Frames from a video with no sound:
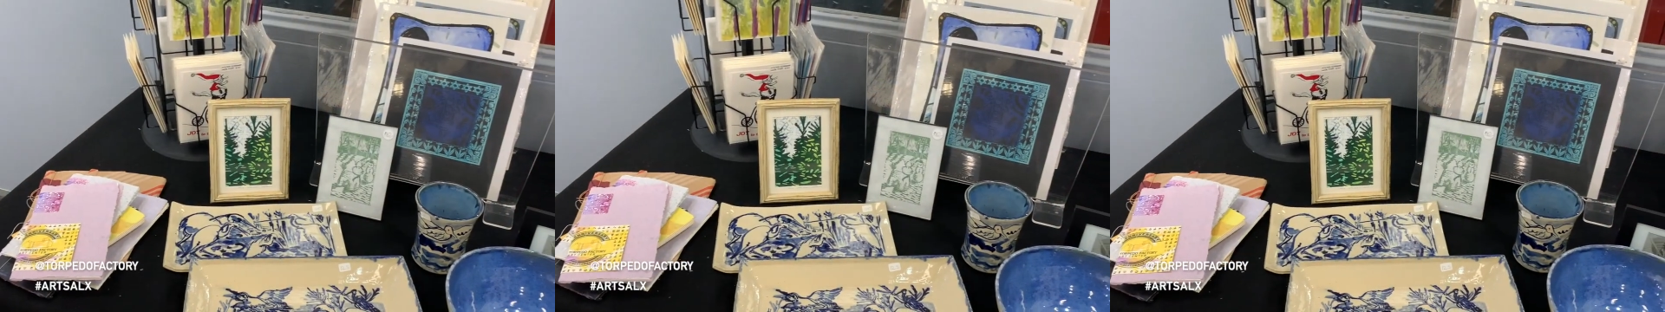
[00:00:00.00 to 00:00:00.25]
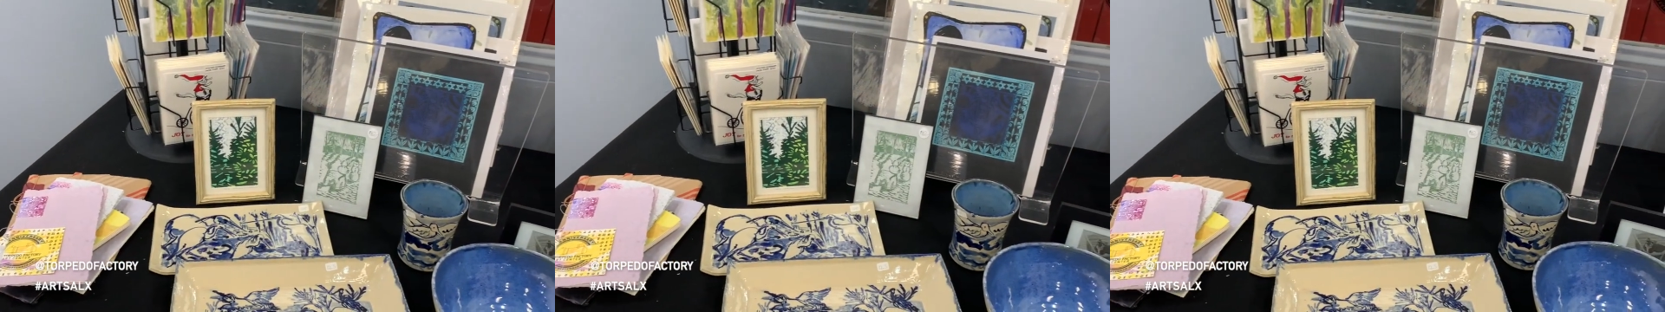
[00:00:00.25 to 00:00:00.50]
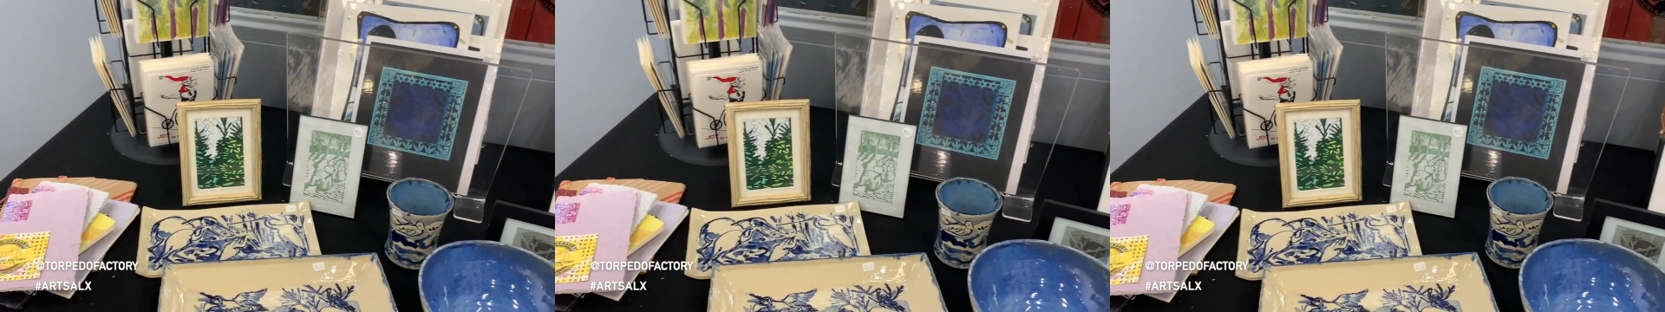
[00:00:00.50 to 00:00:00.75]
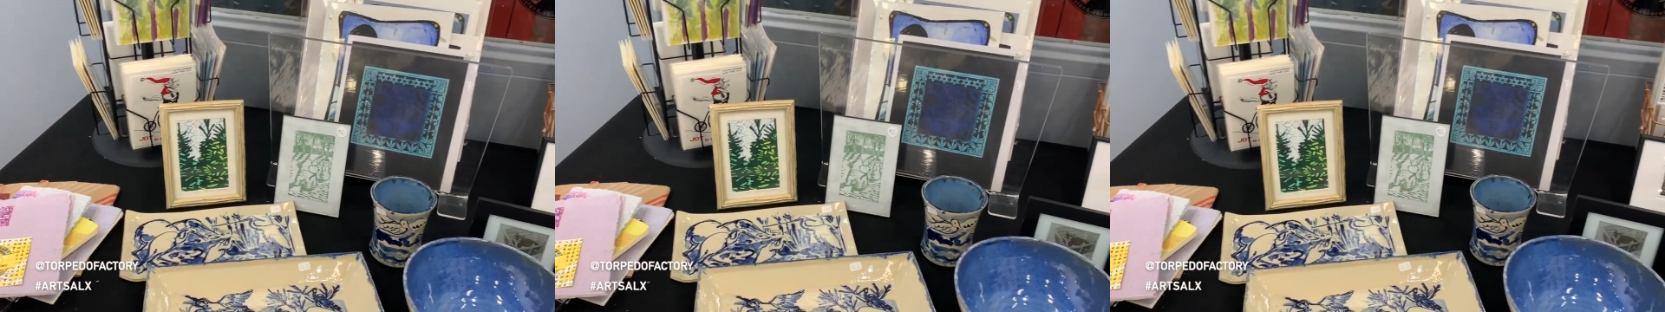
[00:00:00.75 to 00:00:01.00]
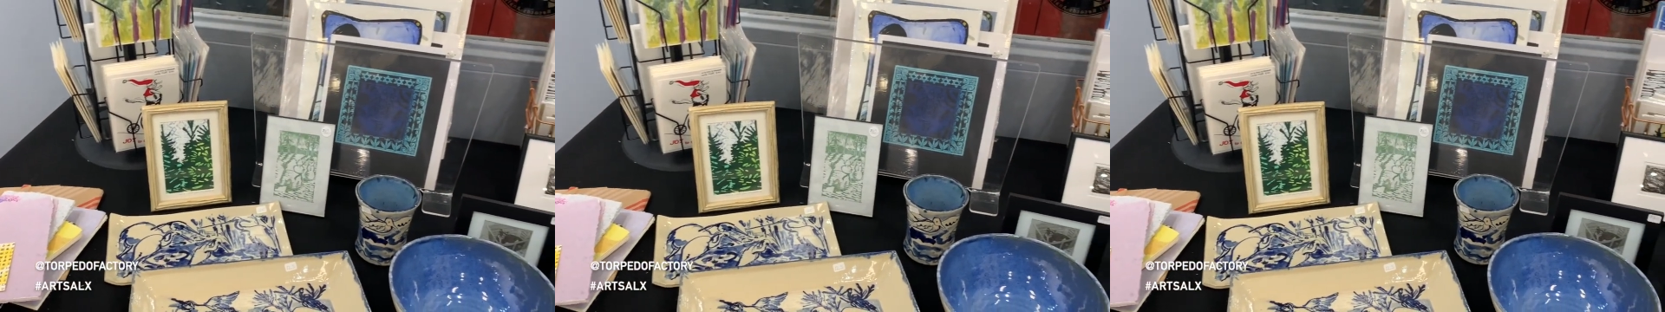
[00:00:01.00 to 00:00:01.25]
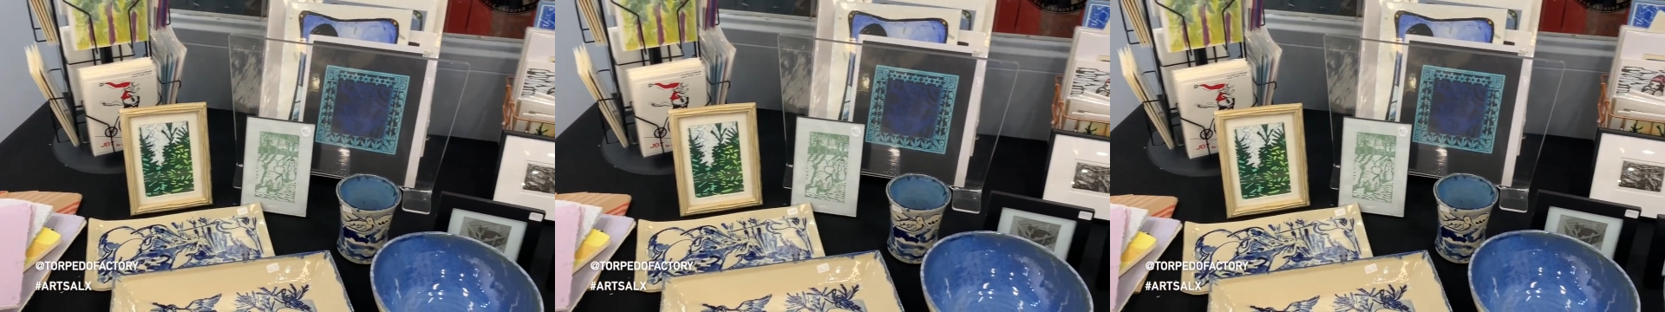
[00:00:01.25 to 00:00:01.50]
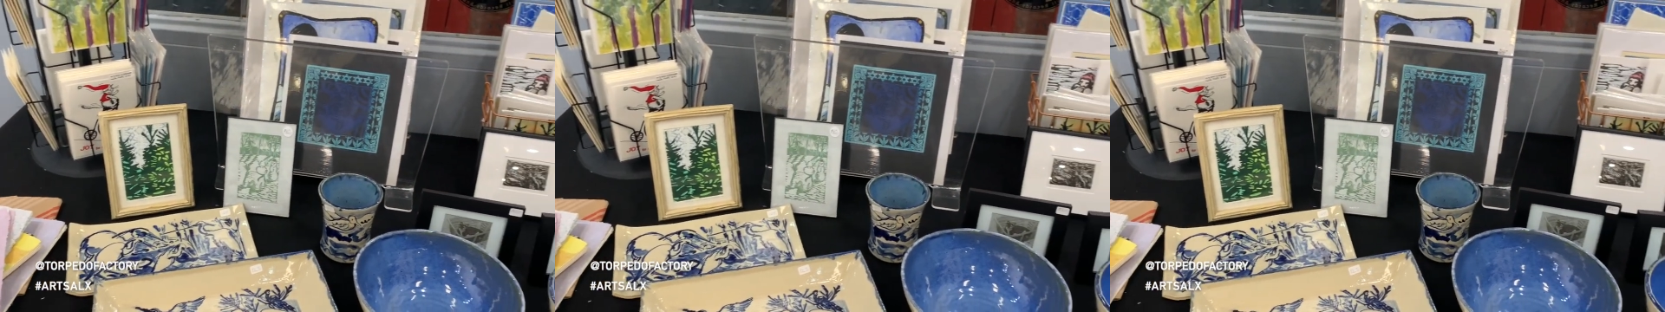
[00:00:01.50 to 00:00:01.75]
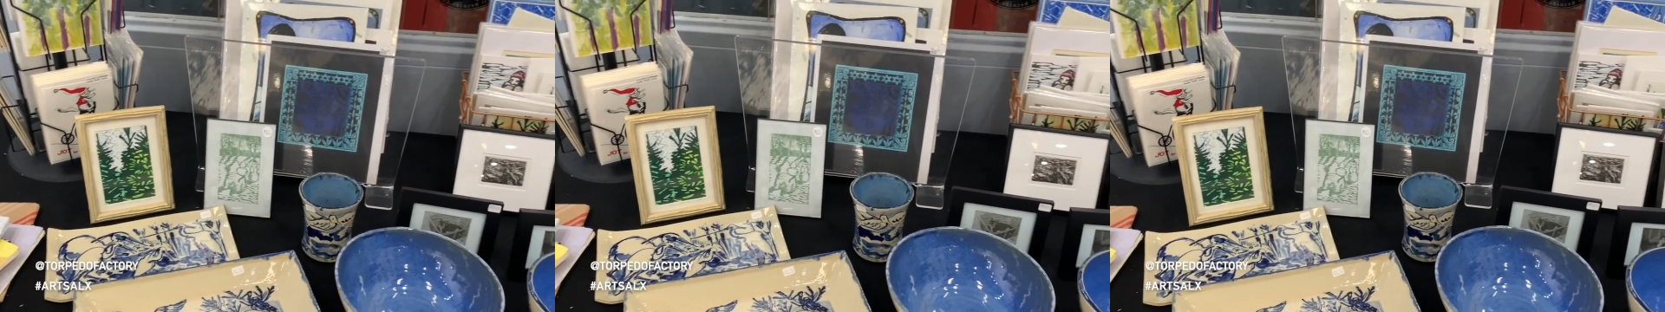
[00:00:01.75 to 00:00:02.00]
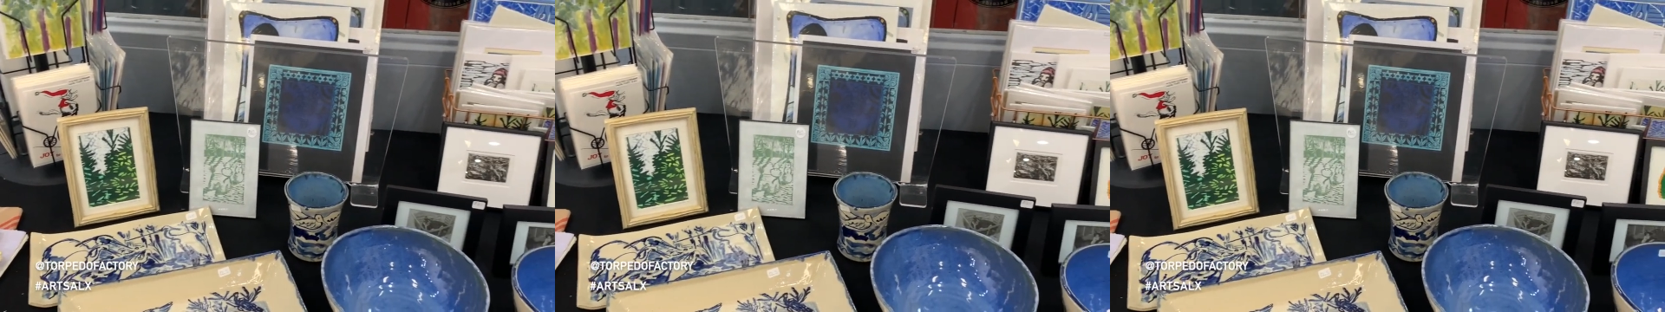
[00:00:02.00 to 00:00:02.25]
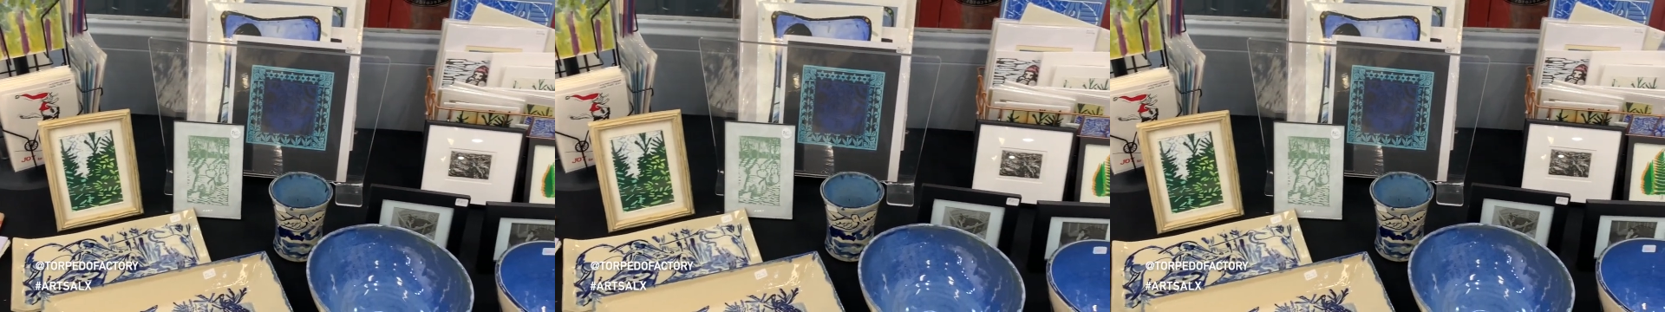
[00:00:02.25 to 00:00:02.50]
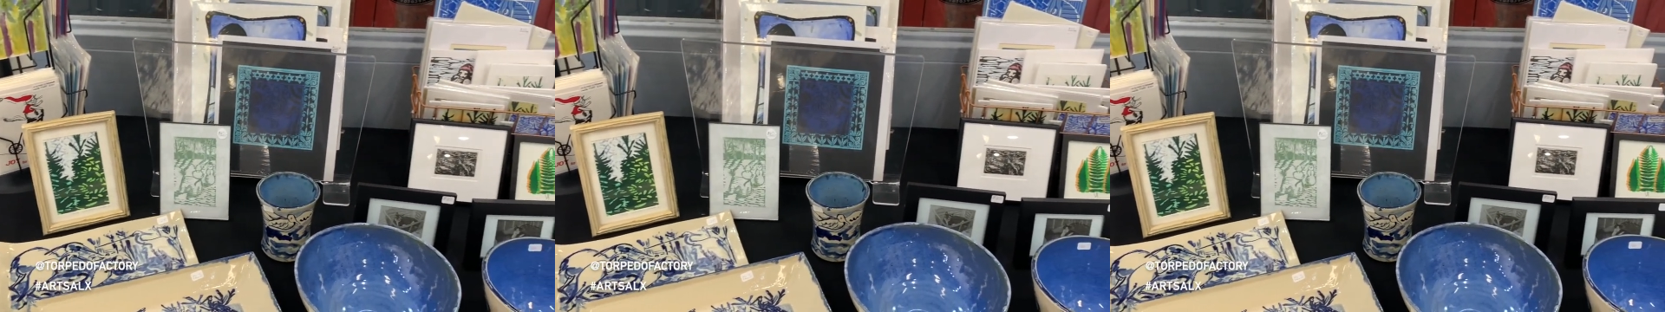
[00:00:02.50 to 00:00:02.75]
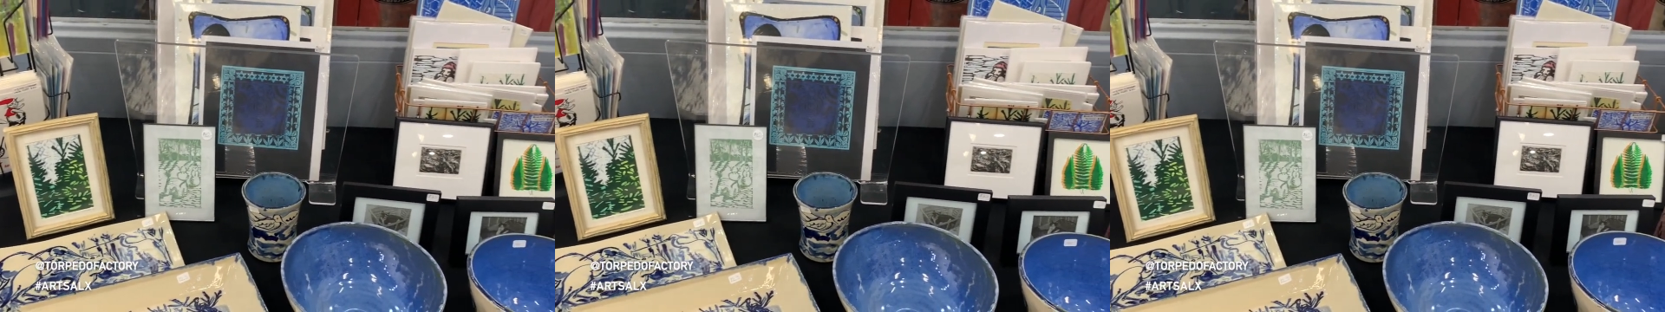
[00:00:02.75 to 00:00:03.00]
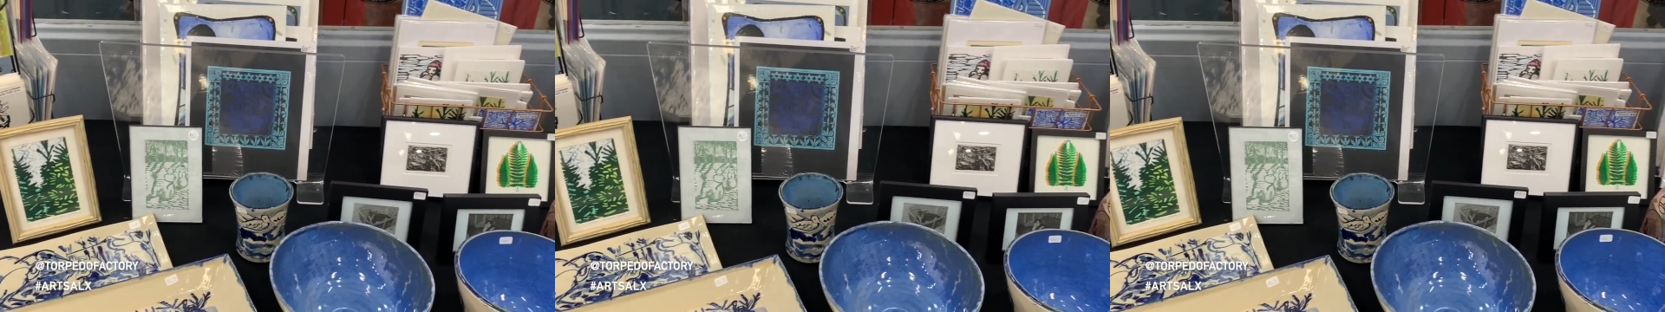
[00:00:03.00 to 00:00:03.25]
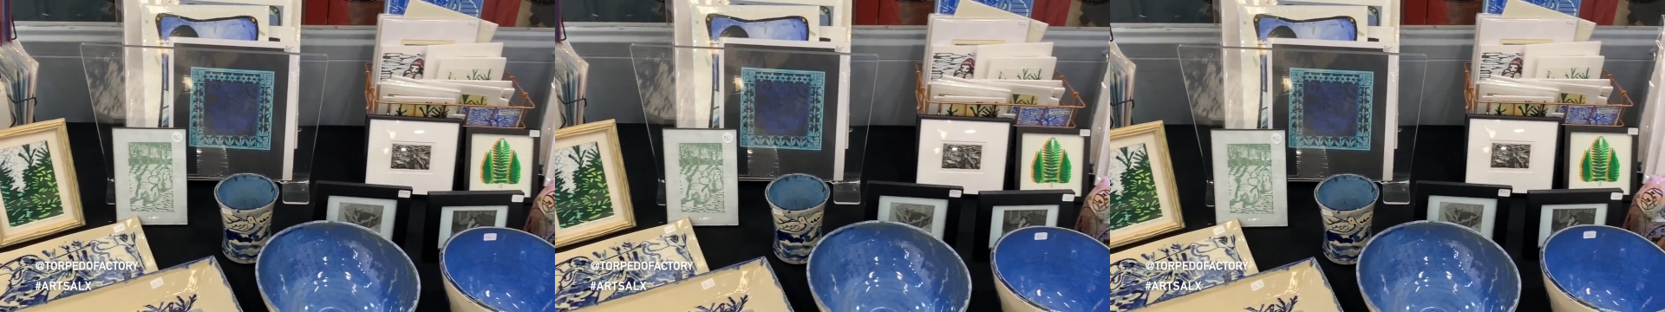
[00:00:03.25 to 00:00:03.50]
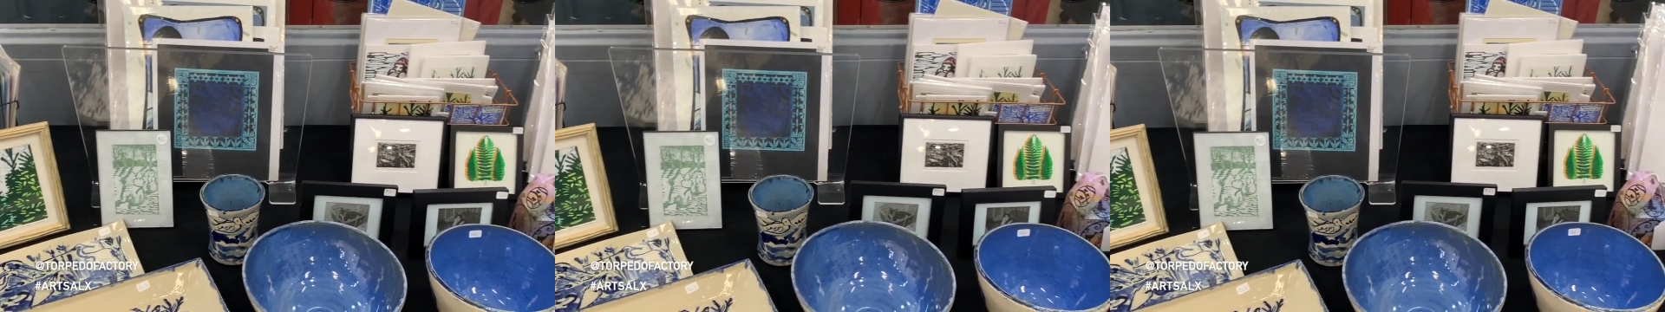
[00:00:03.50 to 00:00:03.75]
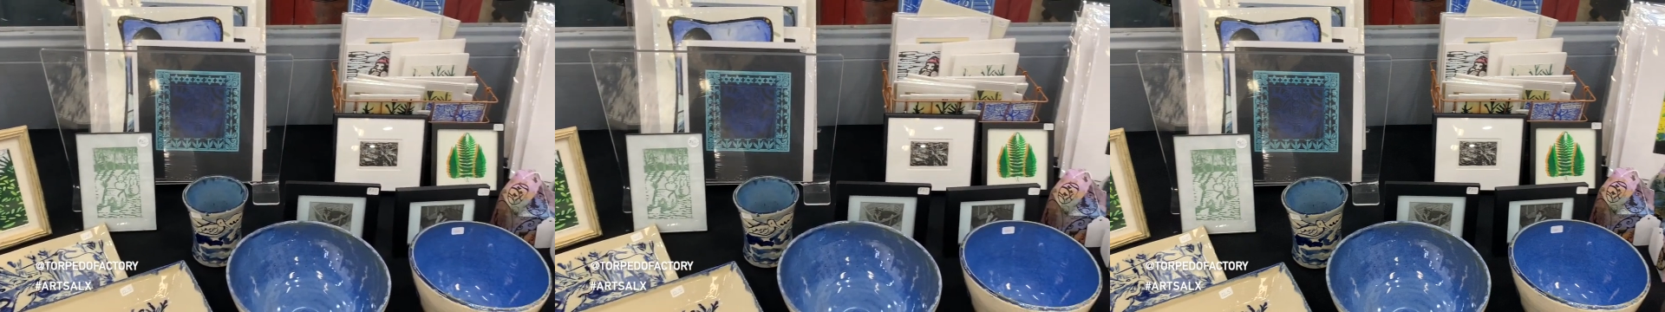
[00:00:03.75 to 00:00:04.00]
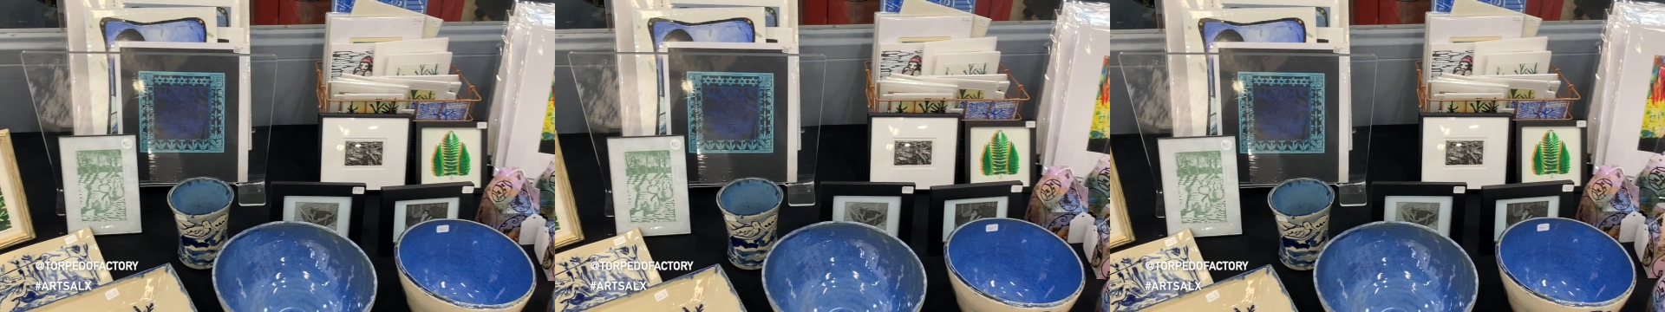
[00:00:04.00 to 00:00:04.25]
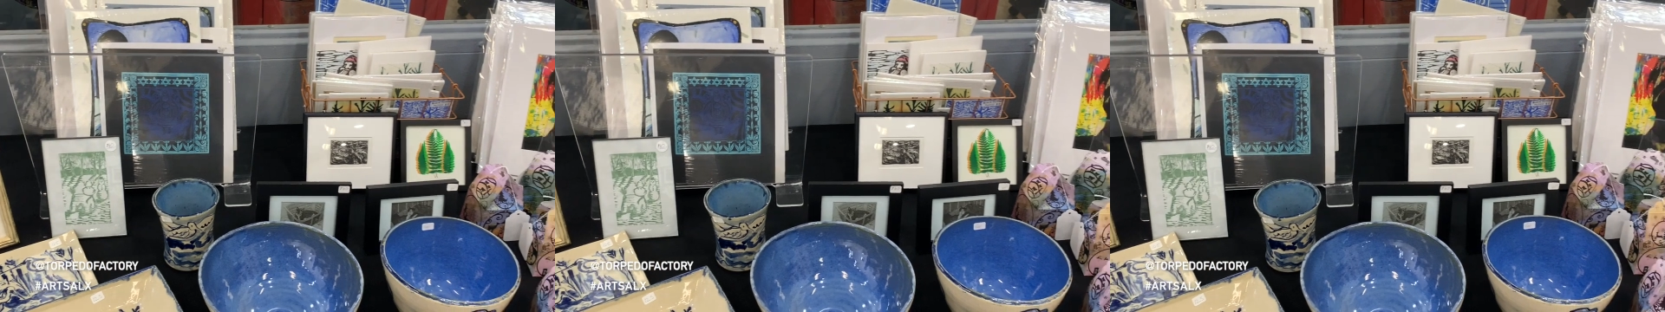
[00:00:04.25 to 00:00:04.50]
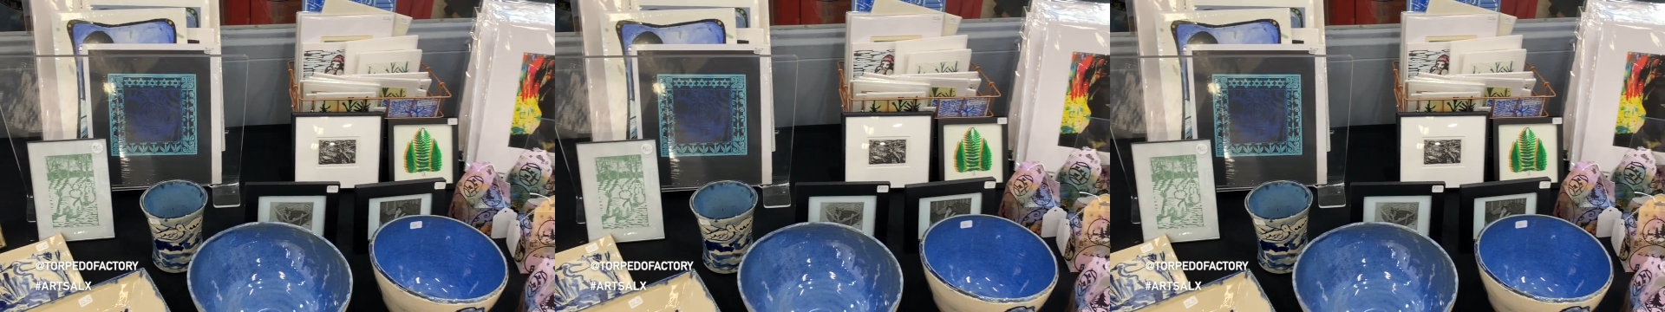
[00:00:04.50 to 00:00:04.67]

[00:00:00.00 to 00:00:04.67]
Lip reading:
Nobody's mouth can be seen.